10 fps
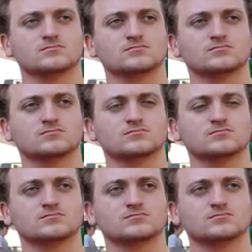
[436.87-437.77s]

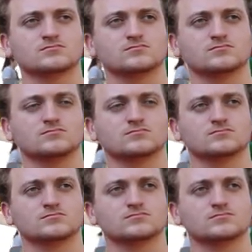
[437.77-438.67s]

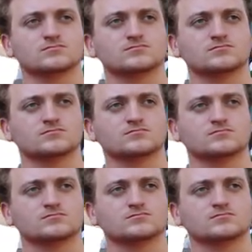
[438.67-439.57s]

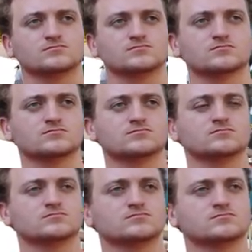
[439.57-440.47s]

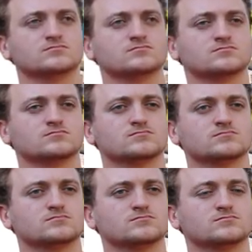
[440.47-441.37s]

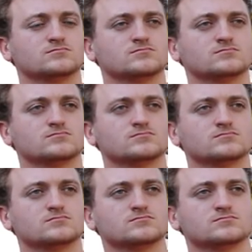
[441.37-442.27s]

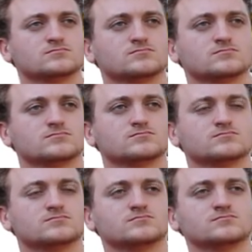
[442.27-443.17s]

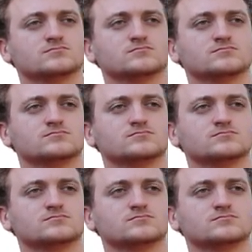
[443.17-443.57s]
(not speaking)